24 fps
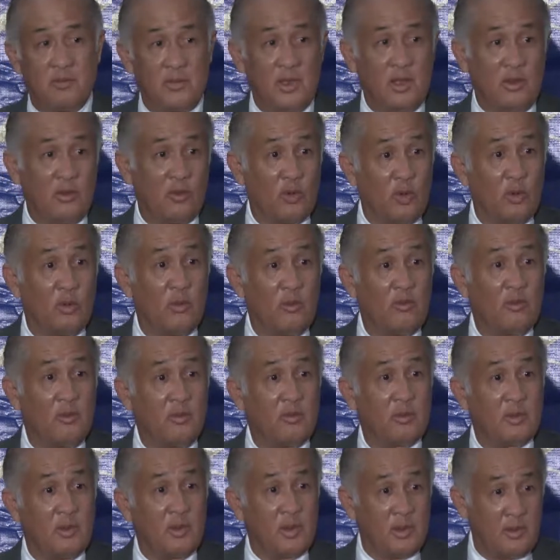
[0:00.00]
in
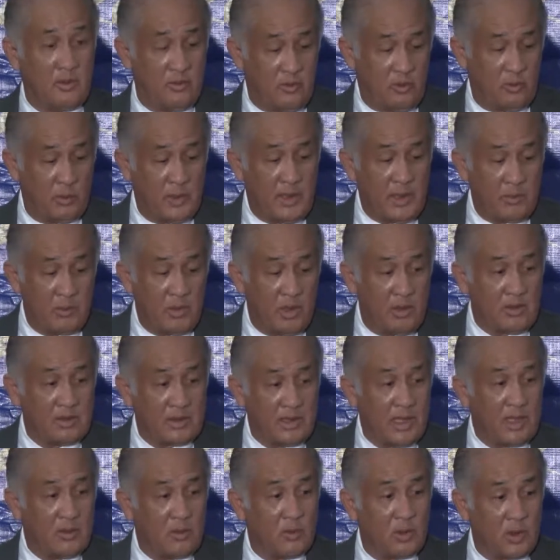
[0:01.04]
Rome, for my
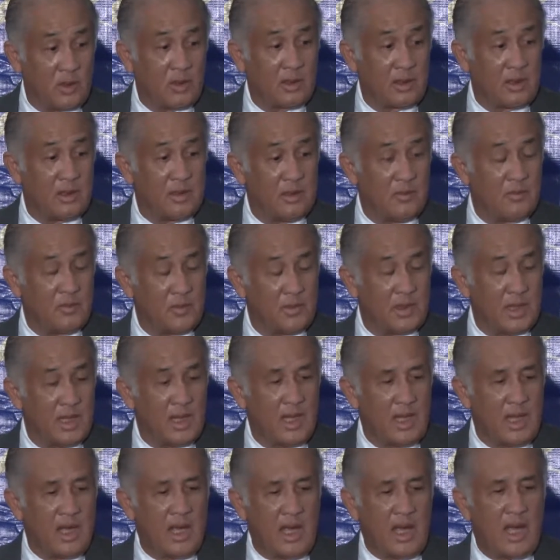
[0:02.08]
bauxite work.
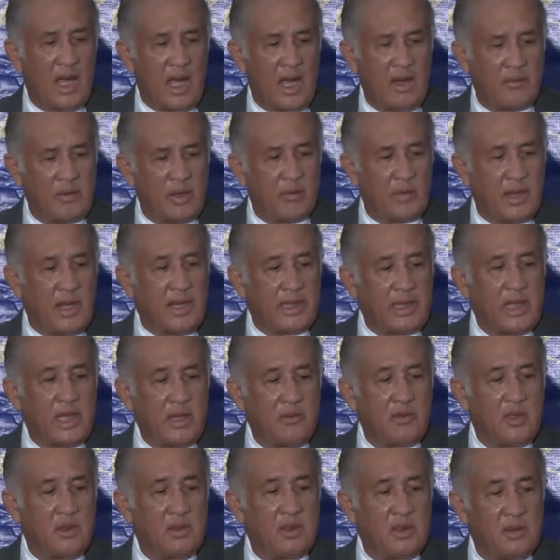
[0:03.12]
I remember I
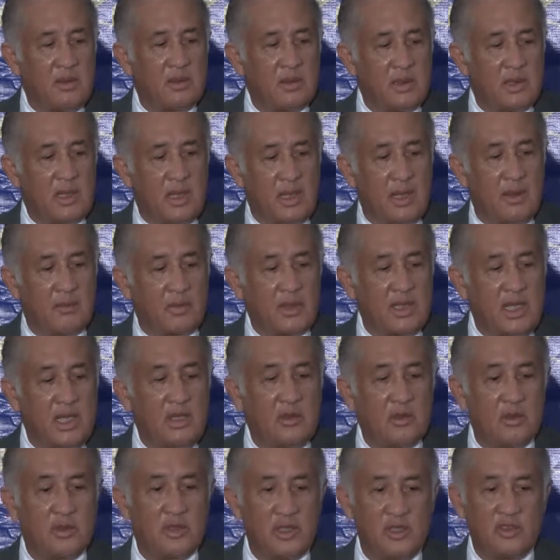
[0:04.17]
gave the
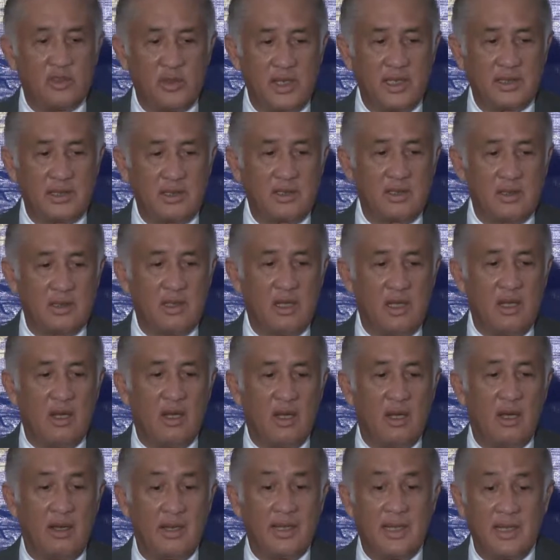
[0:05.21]
keynote address
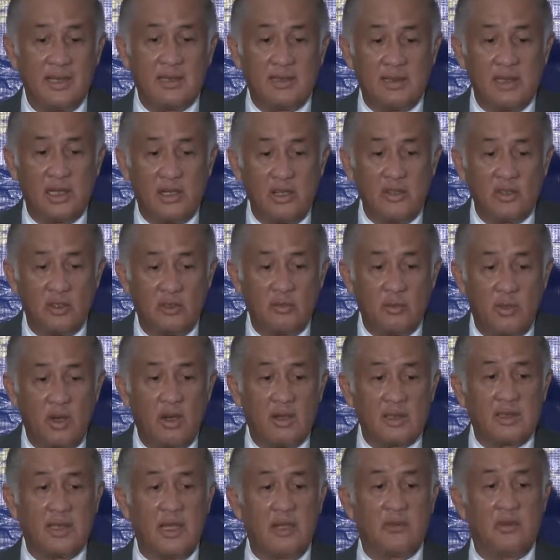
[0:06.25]
on, is there enough
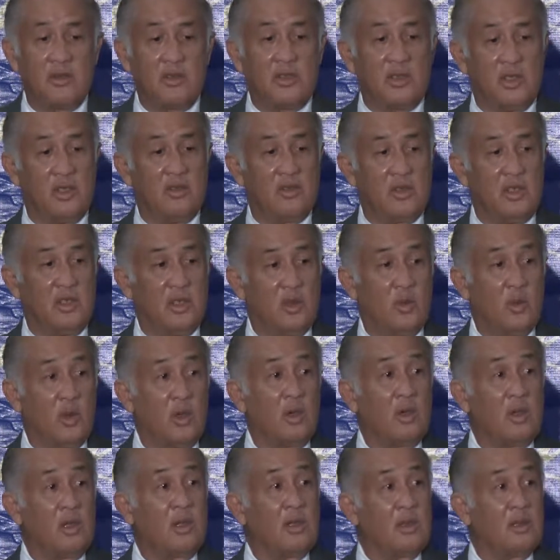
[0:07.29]
bauxite reserves in the
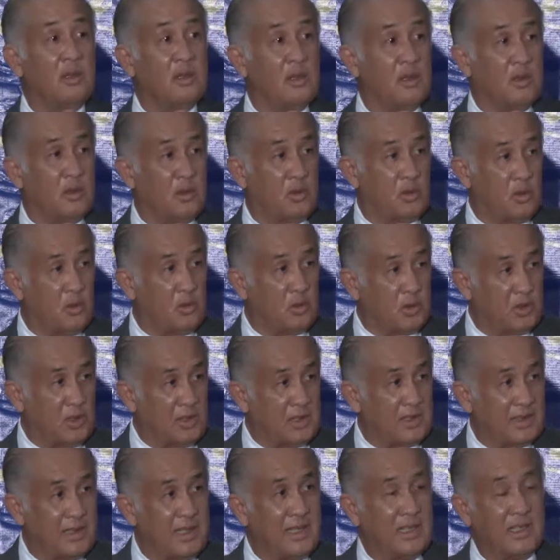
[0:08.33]
world to
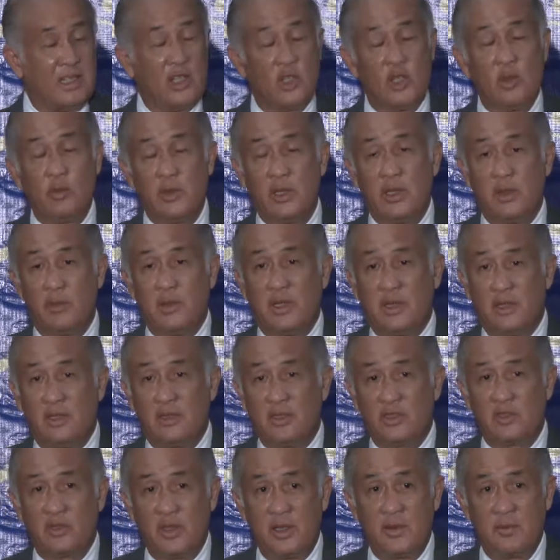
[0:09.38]
sustain the aluminum
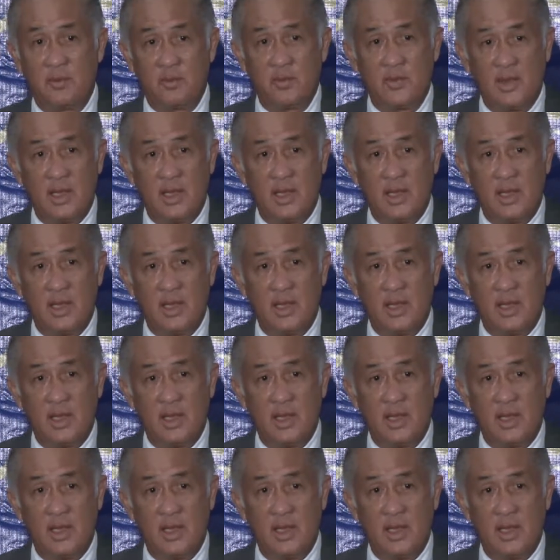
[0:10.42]
industry?